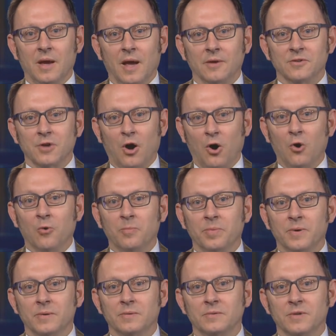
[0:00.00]
and hope
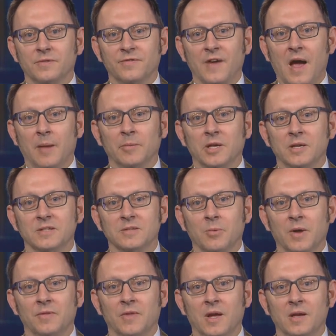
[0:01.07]
to families
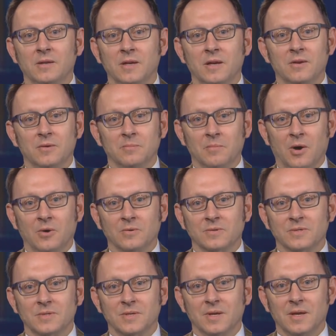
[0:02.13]
when they need it
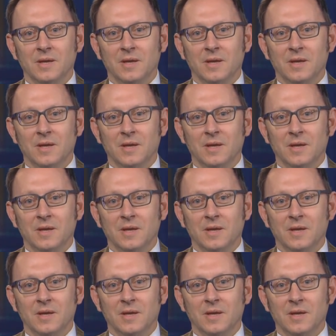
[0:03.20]
most.